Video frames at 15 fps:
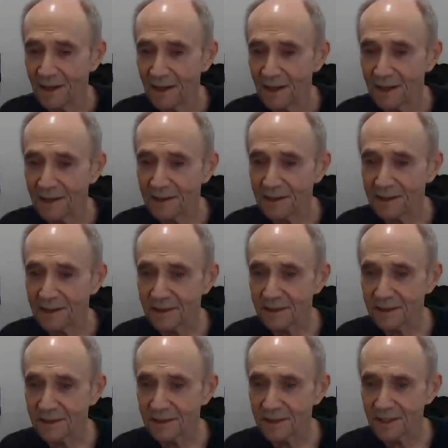And
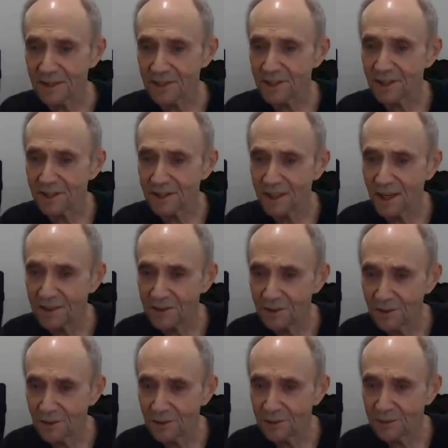that's just not
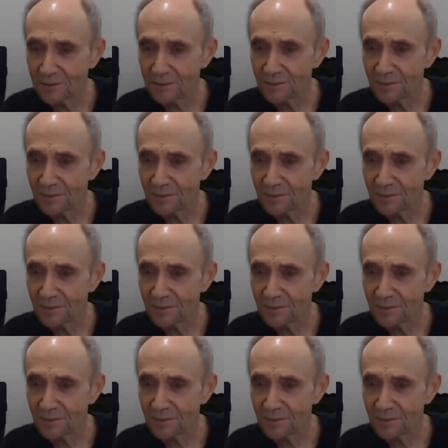true.